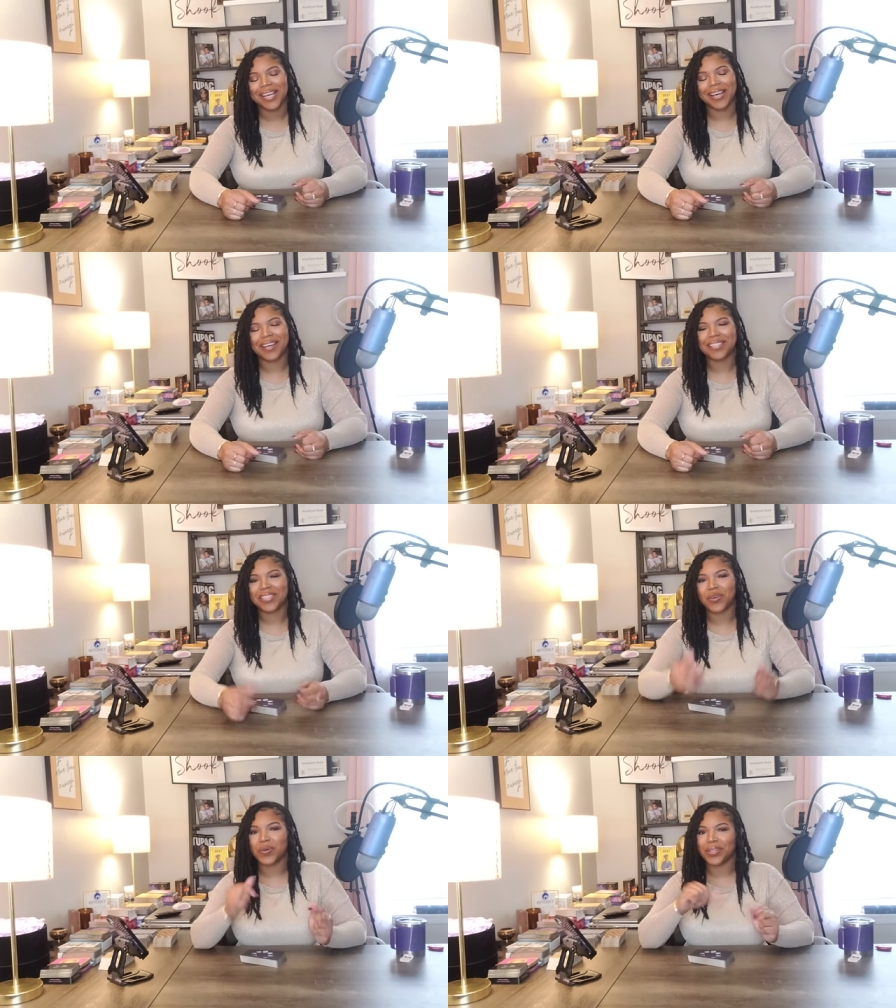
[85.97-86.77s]
Uh,
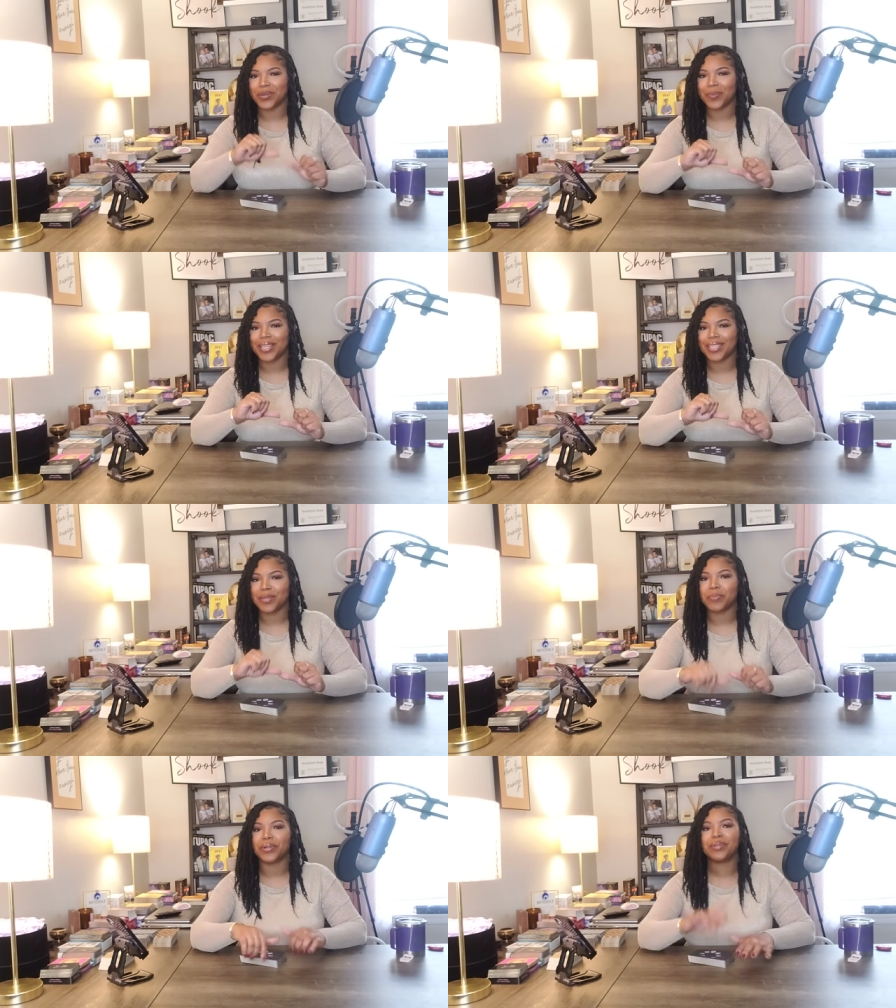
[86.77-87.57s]
to go a little bit
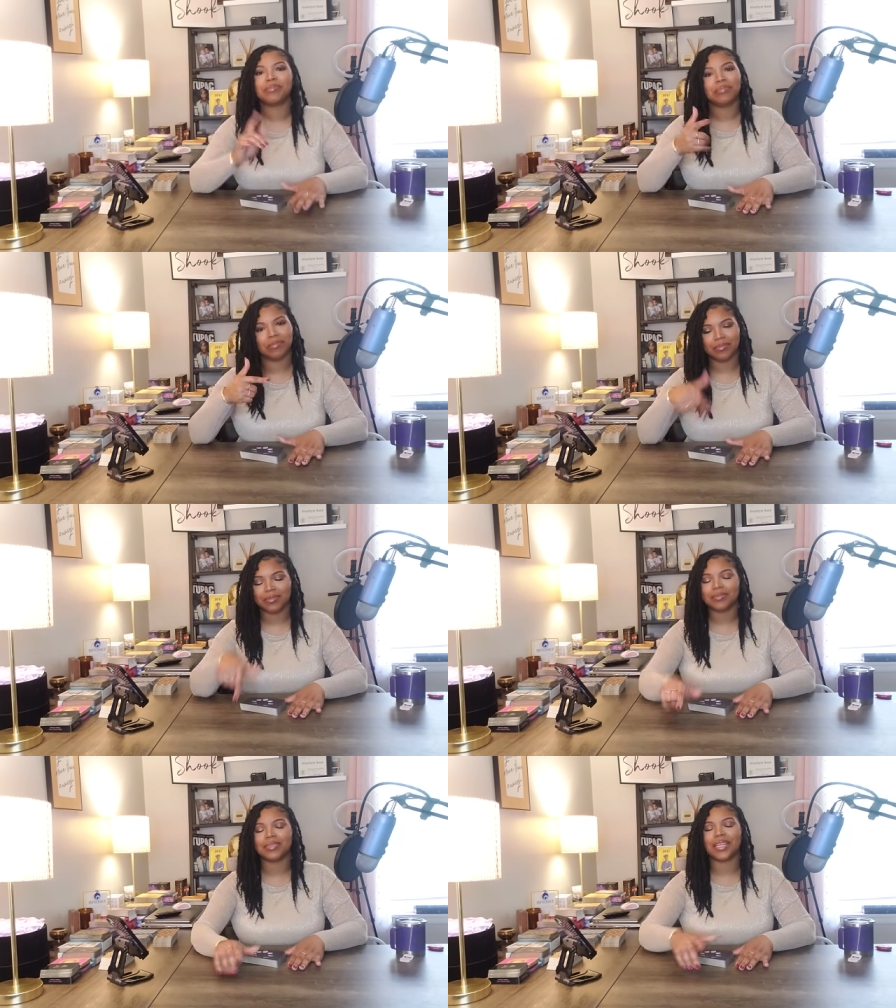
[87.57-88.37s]
deeper,
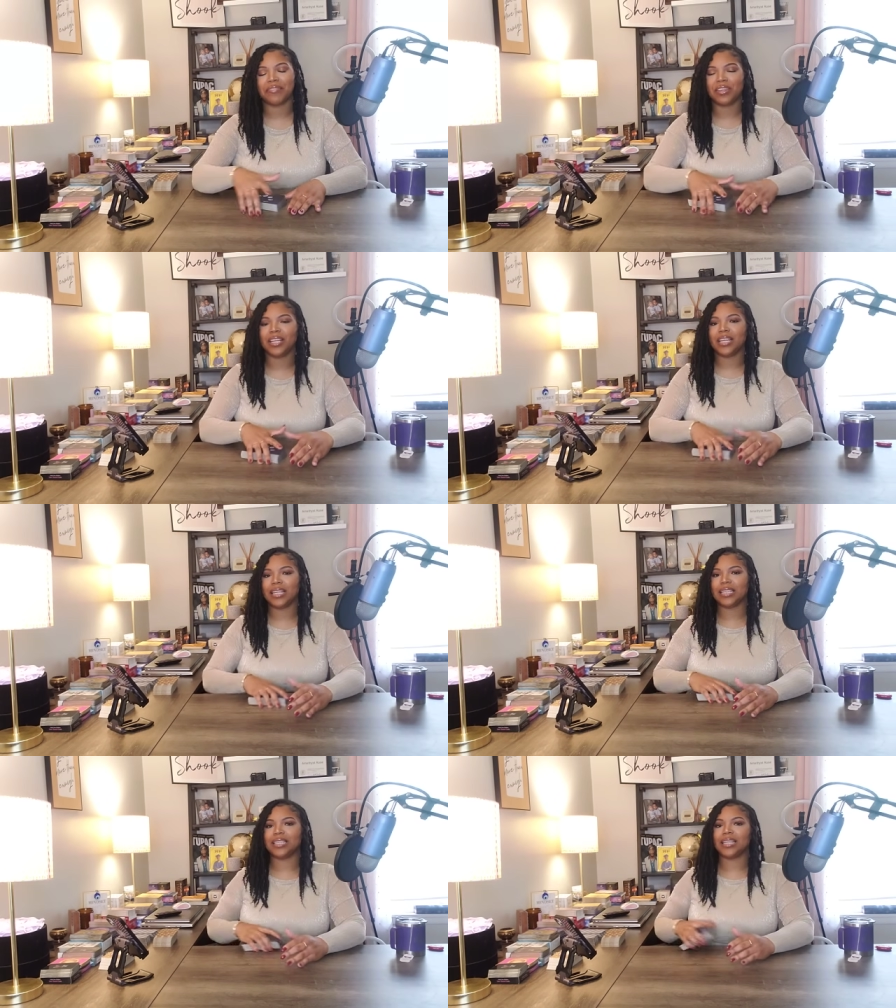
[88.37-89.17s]
definitely
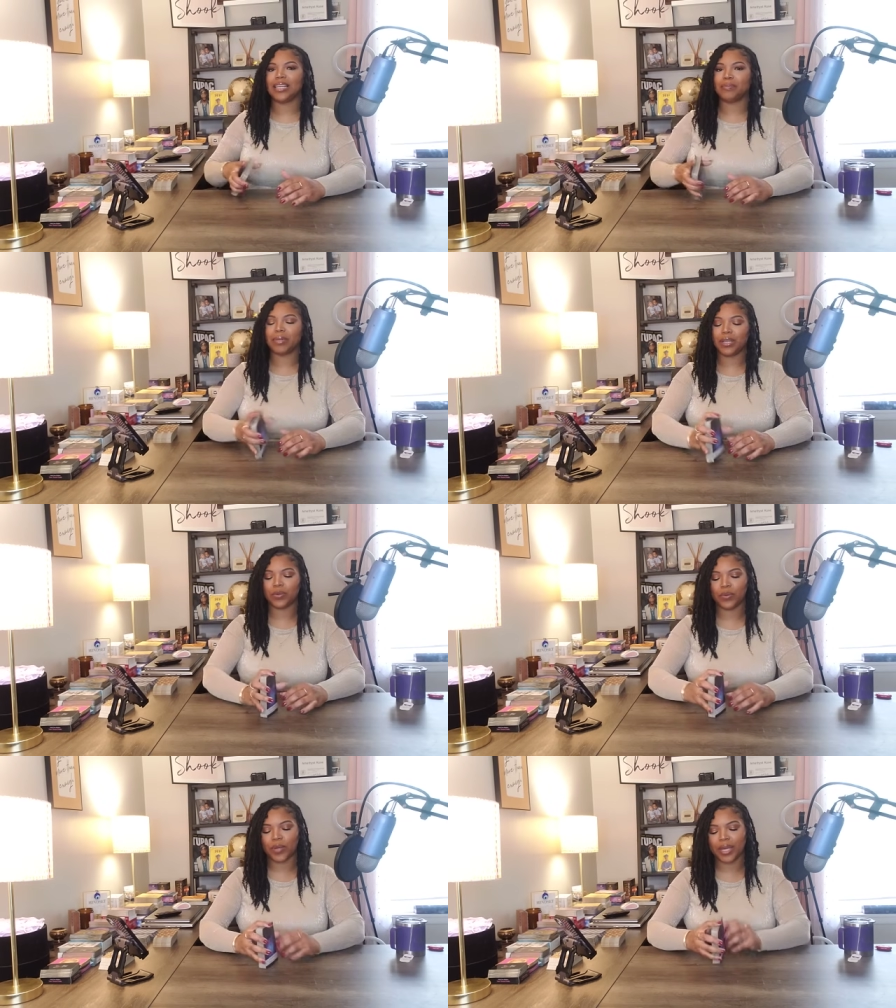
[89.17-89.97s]
click the link
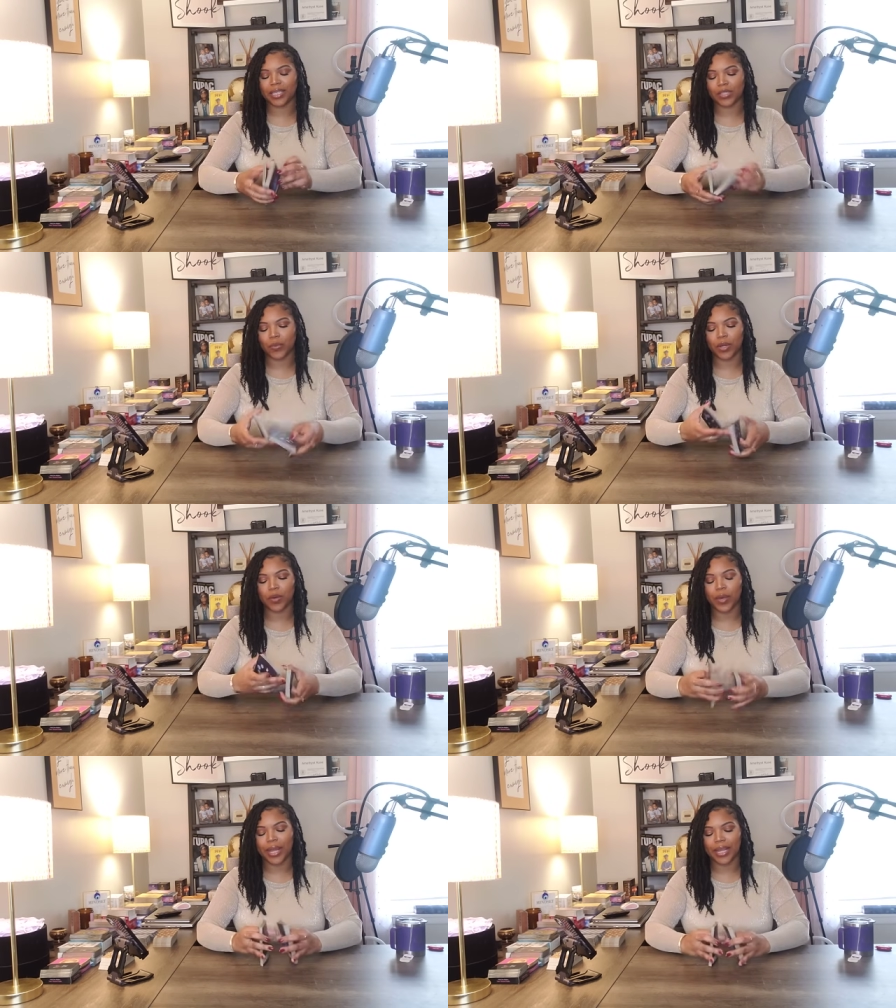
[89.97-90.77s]
below, okay? So we're going
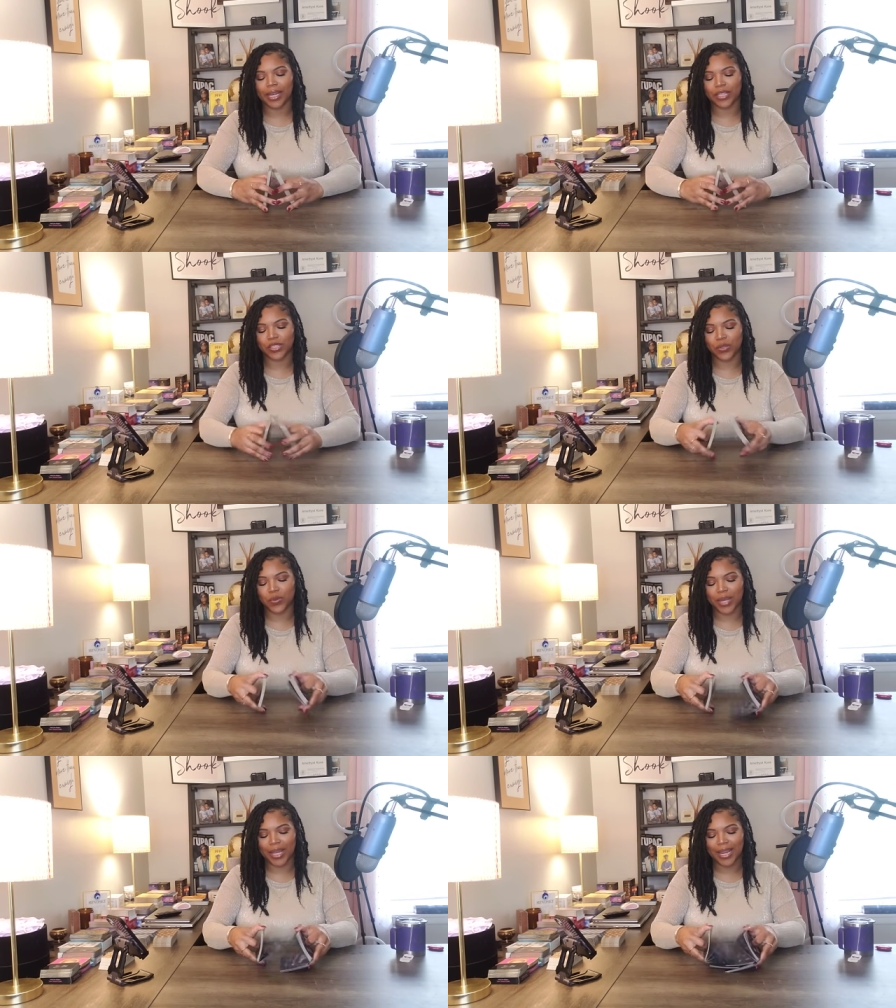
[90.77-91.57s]
to go ahead and get
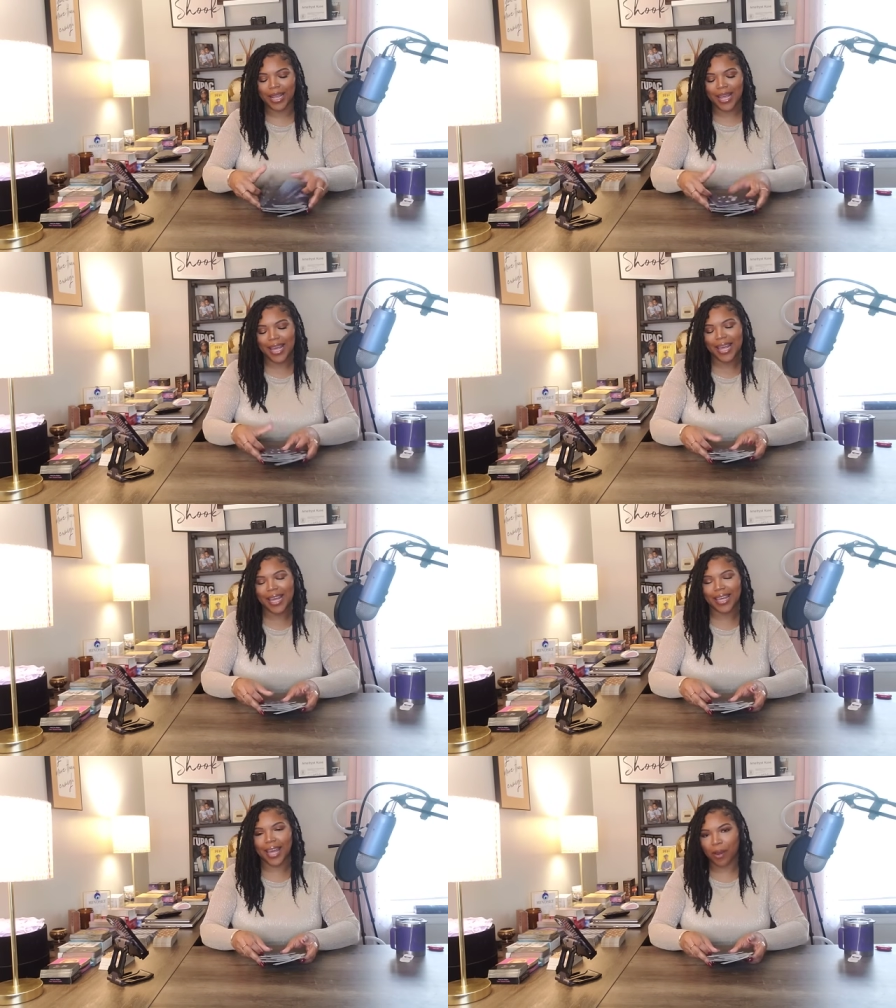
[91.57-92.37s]
into it.
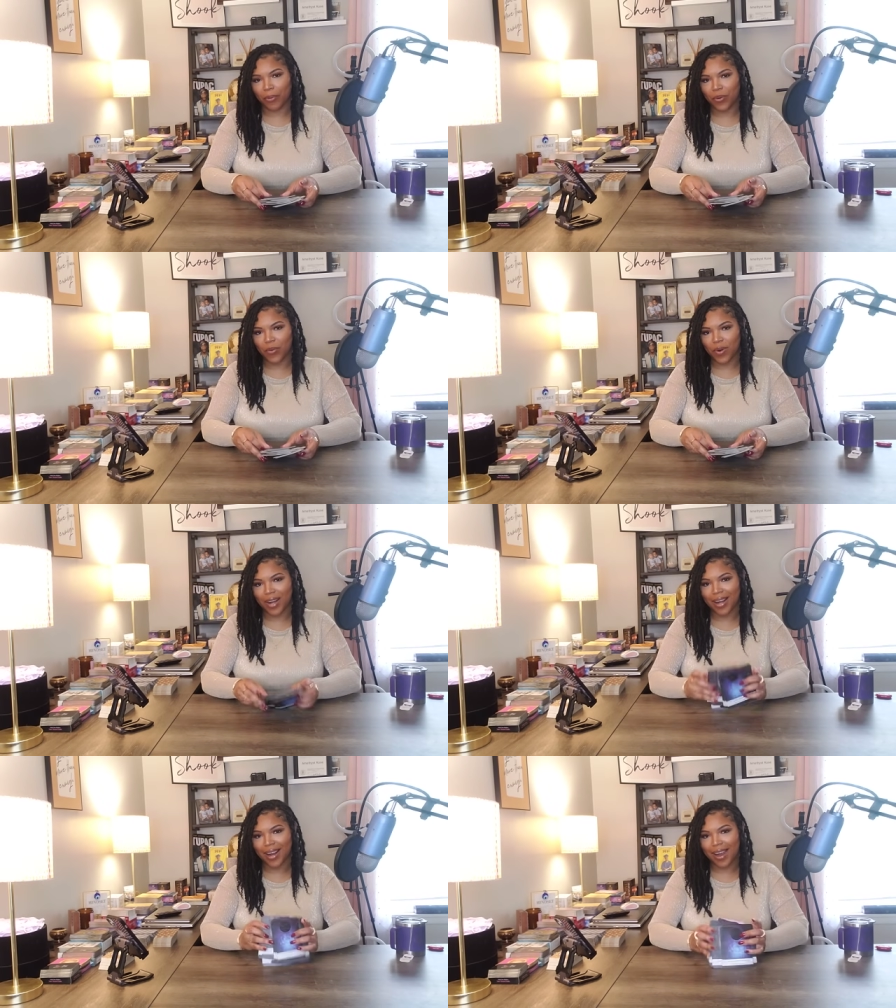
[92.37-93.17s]
Capricorn.